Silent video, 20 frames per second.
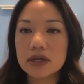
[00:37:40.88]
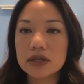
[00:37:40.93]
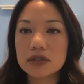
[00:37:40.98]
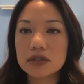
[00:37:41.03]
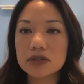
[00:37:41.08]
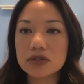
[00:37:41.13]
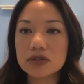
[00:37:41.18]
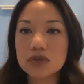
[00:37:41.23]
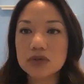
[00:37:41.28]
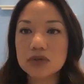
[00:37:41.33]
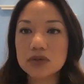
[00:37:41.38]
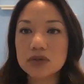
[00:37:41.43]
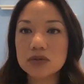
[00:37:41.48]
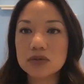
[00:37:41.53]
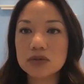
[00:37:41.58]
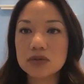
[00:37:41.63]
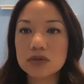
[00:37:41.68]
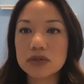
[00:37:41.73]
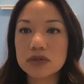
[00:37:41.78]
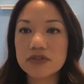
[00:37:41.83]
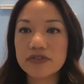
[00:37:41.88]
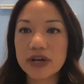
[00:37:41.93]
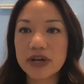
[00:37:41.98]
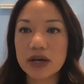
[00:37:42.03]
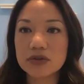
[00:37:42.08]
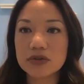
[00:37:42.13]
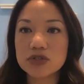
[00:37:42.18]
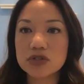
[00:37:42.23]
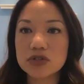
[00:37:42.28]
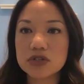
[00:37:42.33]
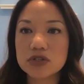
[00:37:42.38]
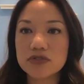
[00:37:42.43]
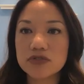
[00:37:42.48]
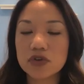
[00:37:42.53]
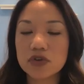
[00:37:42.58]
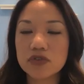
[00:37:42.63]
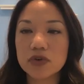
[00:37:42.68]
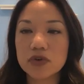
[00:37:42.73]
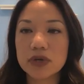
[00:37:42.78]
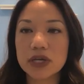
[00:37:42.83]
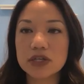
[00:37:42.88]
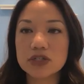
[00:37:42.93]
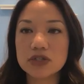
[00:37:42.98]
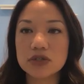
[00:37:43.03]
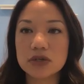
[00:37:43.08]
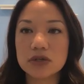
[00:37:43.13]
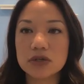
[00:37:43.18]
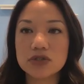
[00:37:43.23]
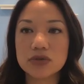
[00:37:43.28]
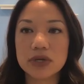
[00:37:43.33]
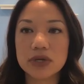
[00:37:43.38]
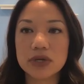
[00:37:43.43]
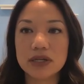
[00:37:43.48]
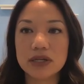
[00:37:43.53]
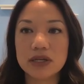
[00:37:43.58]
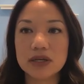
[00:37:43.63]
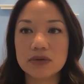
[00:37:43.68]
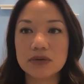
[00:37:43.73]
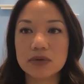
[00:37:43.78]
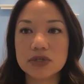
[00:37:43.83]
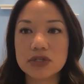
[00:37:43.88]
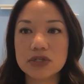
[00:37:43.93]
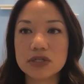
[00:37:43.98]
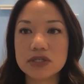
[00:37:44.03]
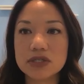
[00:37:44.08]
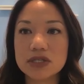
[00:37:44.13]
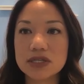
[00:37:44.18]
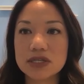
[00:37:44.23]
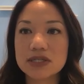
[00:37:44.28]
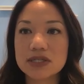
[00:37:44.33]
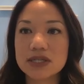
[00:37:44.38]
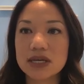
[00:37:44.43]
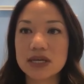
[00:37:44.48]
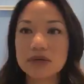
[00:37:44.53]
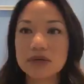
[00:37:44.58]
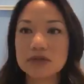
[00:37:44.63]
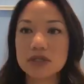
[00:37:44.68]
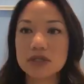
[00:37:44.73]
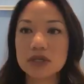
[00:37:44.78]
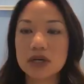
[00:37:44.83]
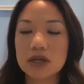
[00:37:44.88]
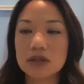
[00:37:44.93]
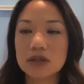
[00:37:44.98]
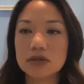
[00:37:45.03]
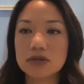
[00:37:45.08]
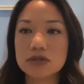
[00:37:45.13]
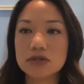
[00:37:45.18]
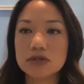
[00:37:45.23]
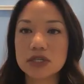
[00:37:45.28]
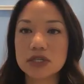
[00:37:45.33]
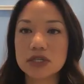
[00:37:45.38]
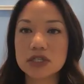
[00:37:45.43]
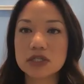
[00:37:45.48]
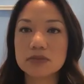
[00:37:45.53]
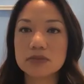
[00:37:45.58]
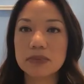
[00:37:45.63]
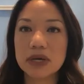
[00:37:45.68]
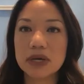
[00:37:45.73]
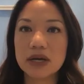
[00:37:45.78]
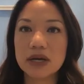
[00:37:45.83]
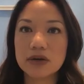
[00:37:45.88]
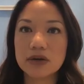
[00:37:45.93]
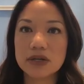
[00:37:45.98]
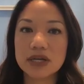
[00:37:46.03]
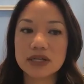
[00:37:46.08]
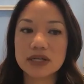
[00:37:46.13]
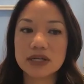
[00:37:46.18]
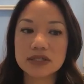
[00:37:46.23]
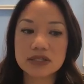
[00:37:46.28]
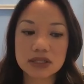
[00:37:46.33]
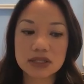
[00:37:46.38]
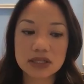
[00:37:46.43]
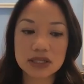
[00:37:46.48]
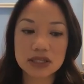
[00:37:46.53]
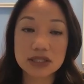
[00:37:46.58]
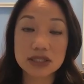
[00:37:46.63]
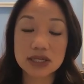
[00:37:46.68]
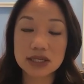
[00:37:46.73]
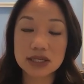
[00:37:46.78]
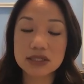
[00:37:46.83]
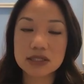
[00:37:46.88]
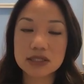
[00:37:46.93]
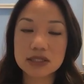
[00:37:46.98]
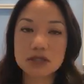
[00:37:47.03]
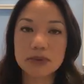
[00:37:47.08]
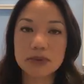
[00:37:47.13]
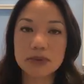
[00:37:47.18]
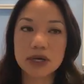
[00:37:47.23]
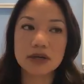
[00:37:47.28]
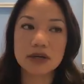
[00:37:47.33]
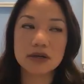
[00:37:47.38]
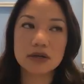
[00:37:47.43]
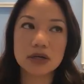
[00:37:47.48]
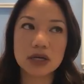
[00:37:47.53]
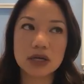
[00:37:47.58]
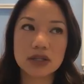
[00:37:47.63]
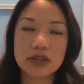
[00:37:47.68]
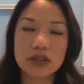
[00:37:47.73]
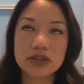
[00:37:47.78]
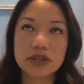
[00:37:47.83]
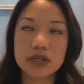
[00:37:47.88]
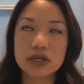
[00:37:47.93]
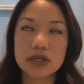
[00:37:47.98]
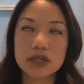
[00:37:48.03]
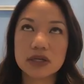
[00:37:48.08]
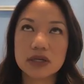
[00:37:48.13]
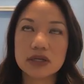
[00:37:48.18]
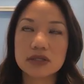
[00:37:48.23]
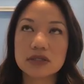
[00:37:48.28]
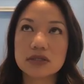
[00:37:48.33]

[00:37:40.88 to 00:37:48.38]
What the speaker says: do the vouchers for vocational training, which is $6,000, expire? Yes, it does expire. I think